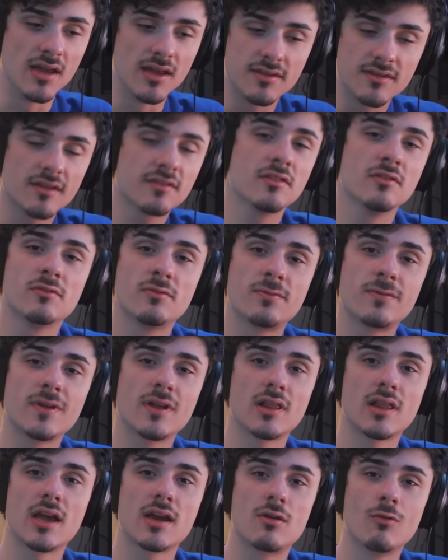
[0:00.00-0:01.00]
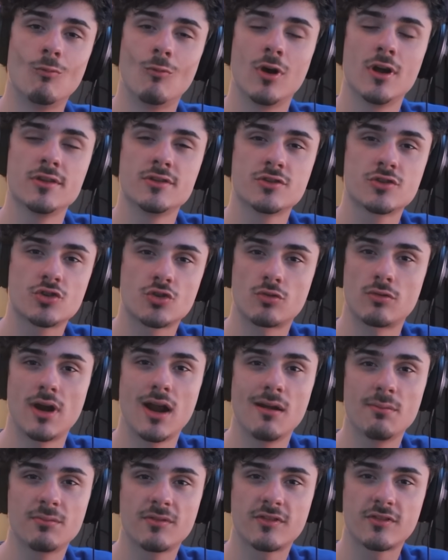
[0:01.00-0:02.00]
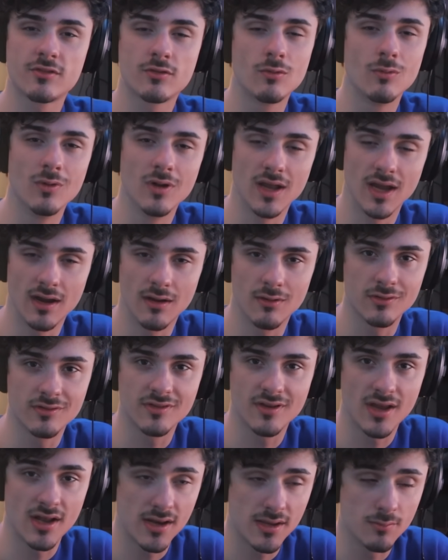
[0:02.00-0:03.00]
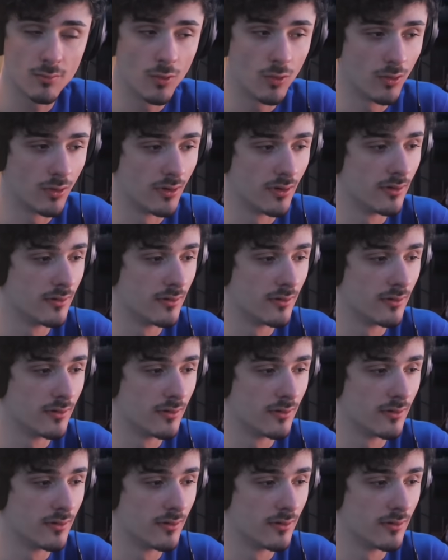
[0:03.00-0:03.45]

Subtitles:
it doesn't feel like one trapped schoolhouse anymore.